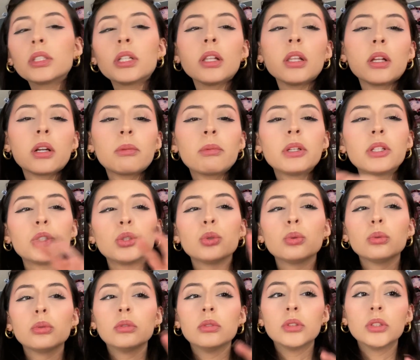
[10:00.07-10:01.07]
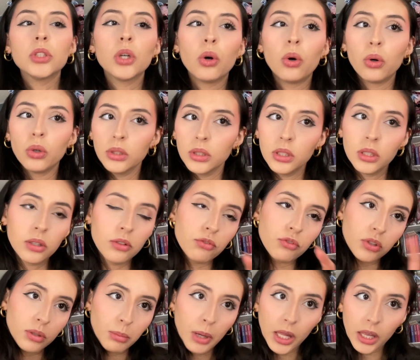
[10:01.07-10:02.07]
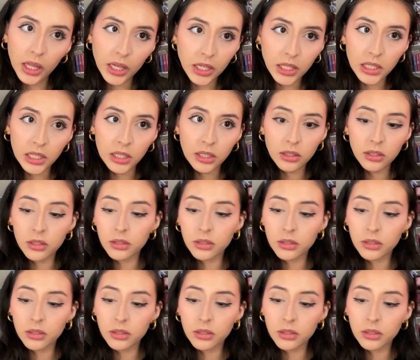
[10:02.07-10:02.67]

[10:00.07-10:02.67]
a little bit too dull for my liking.